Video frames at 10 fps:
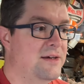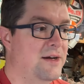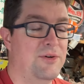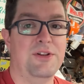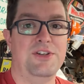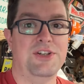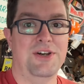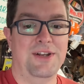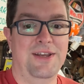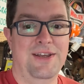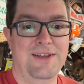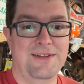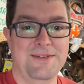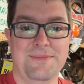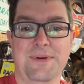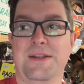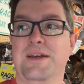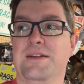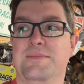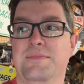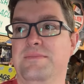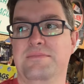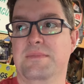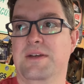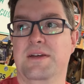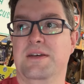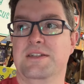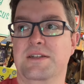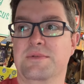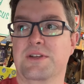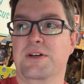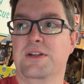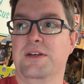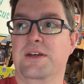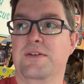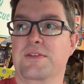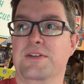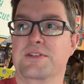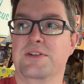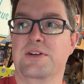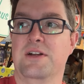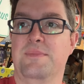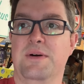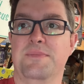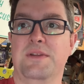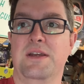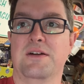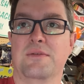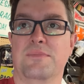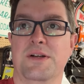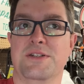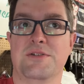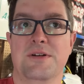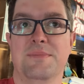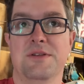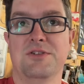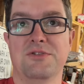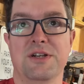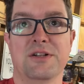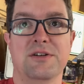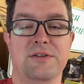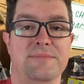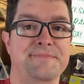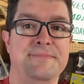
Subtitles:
I really should. But that seems good. Everything's good. I pumped the air compressor up in the trailer, and